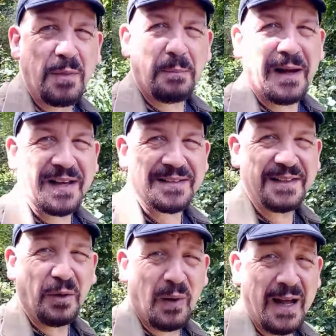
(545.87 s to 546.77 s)
the past in
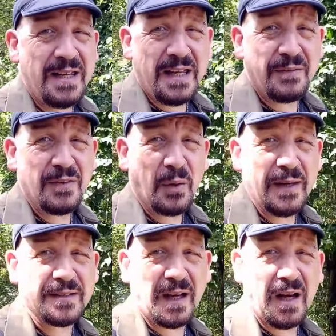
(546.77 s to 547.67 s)
a way, even though
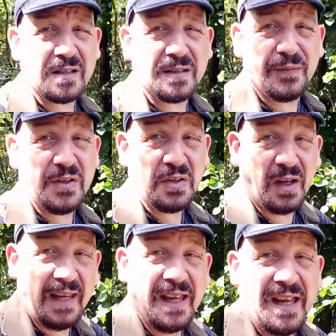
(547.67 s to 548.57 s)
it's artificially